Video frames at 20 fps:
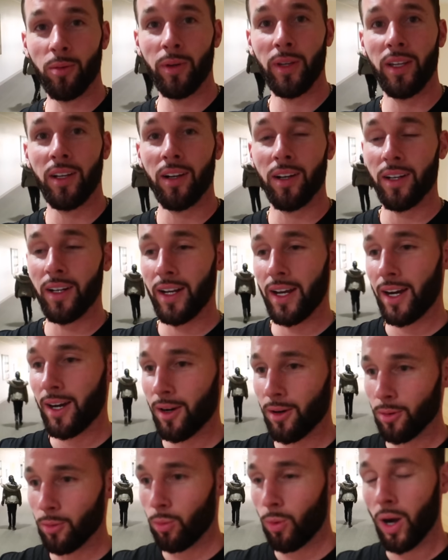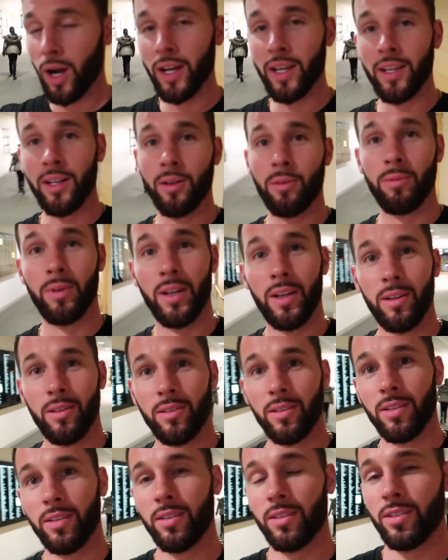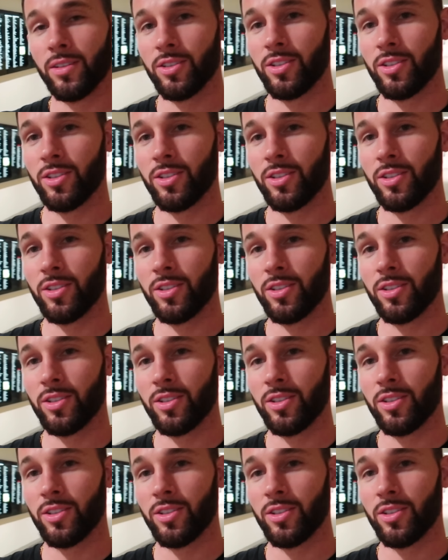we are now walking around.